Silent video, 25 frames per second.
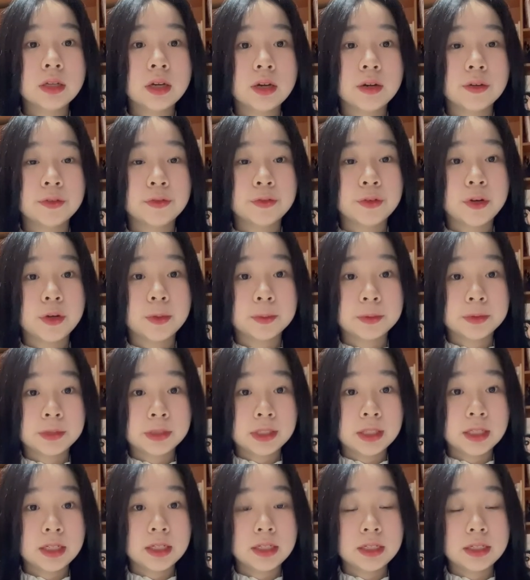of
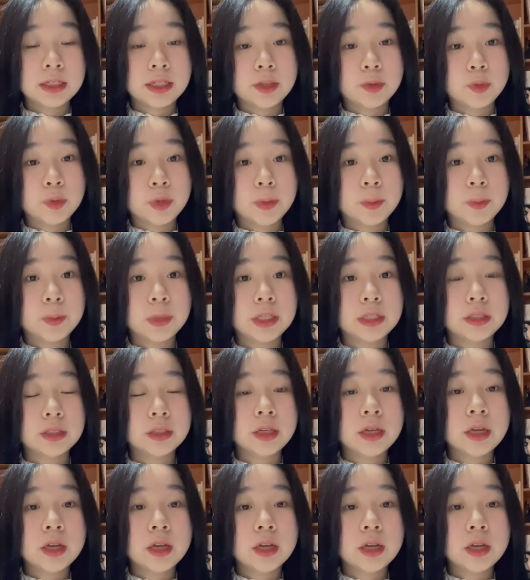obsolete equipment.